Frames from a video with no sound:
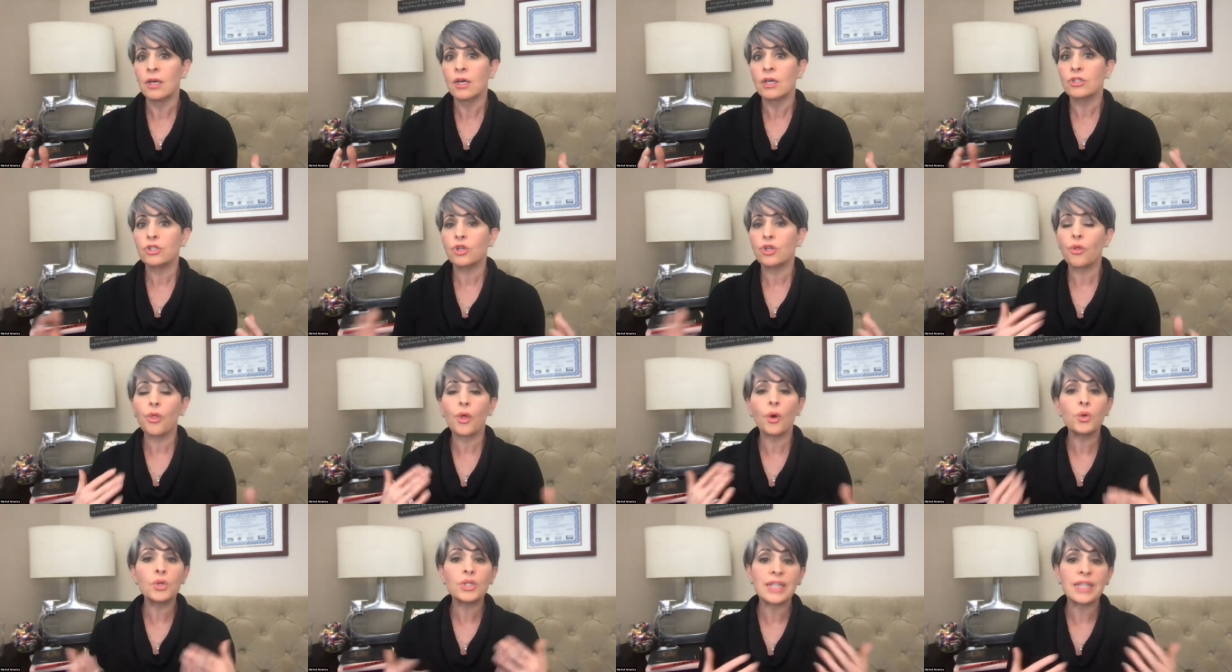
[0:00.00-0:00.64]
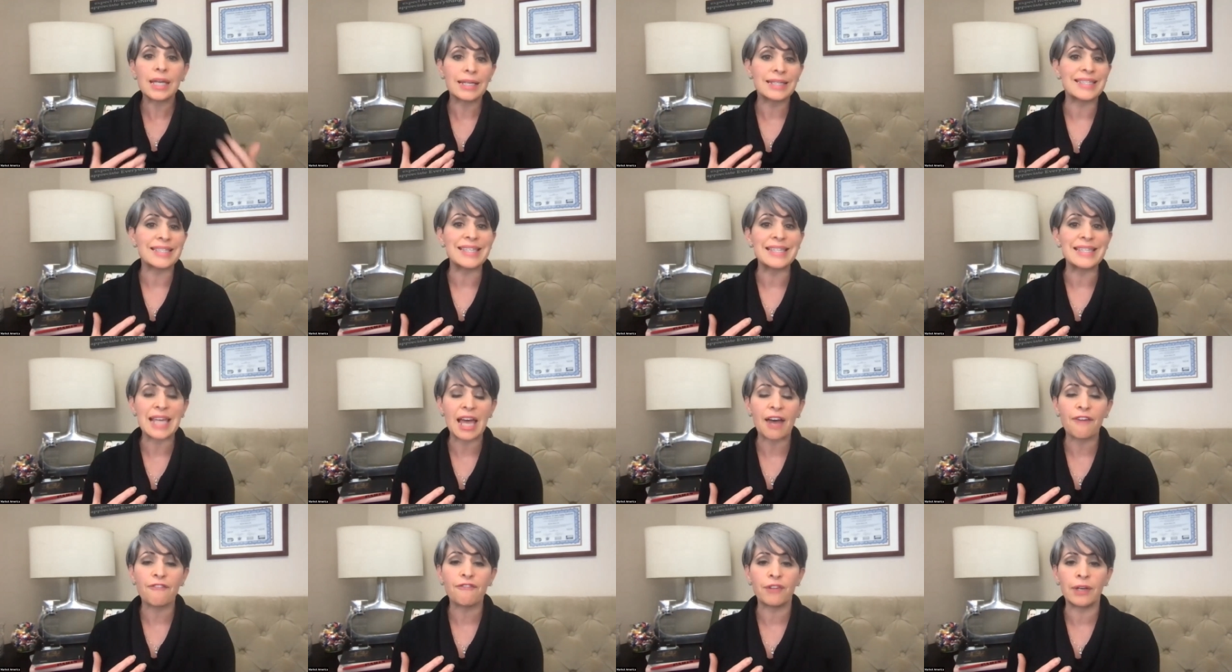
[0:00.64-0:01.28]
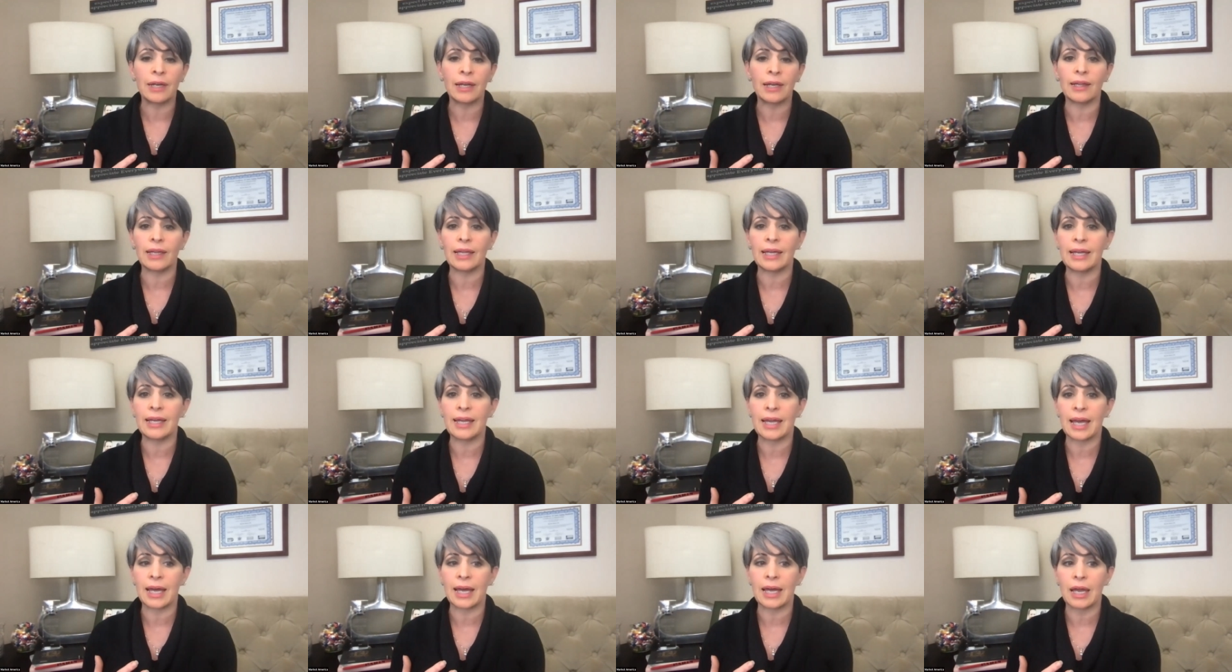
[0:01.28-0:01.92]
So those things definitely
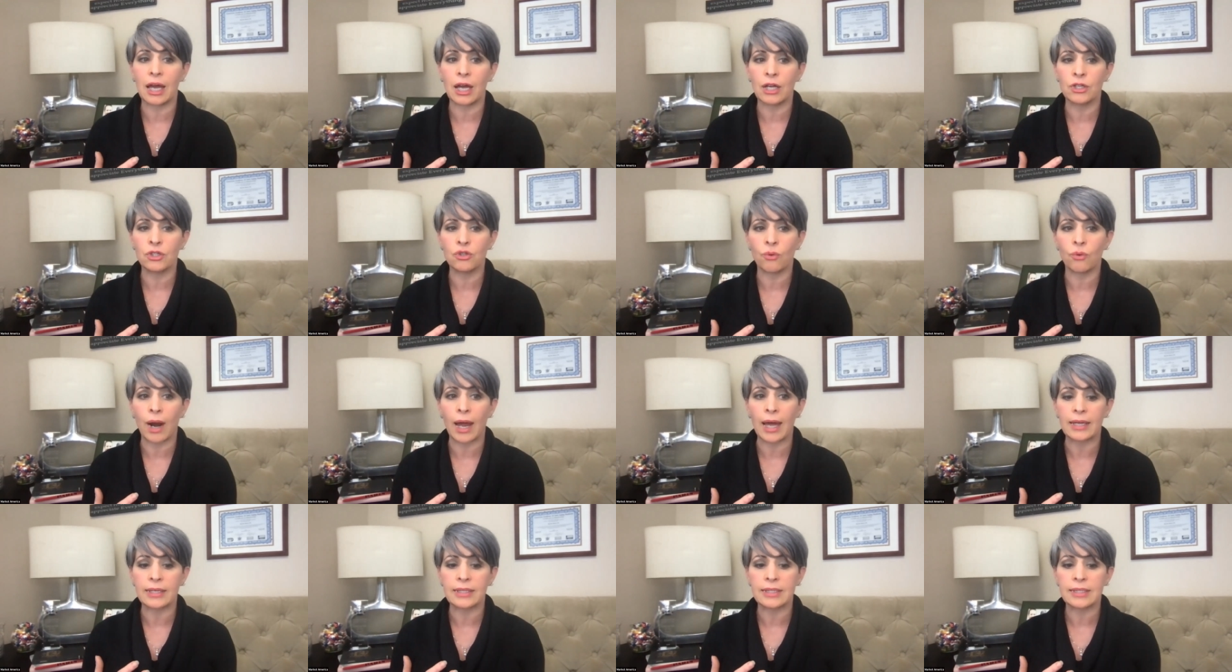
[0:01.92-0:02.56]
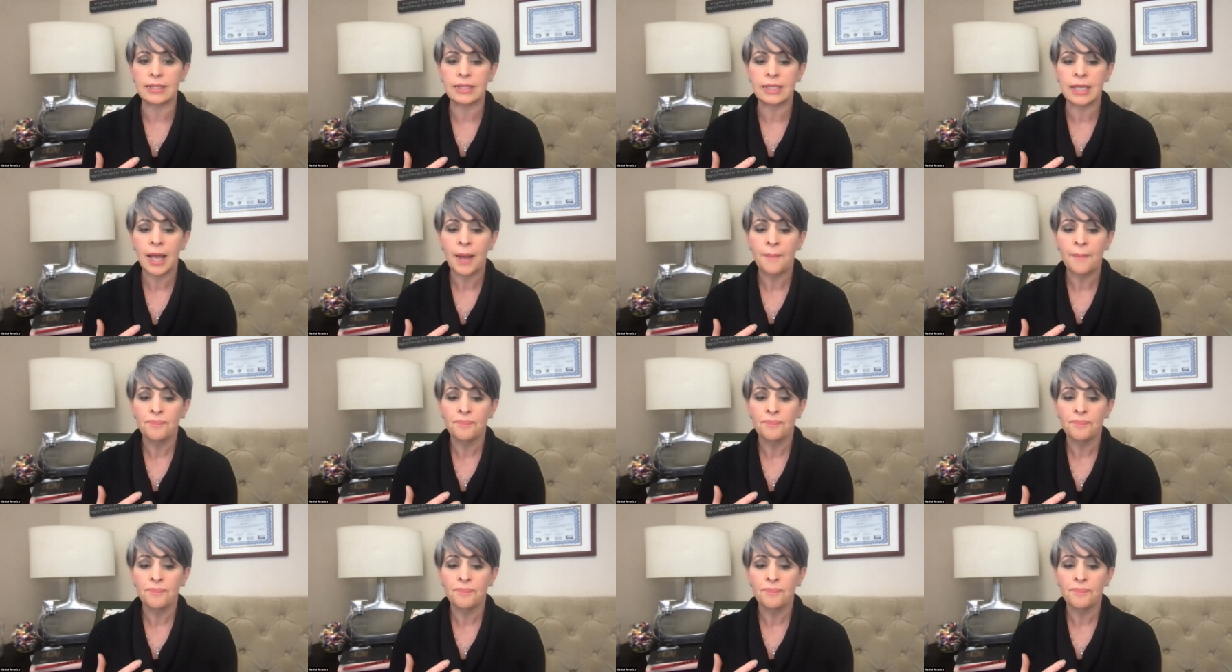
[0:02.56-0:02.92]
get addressed.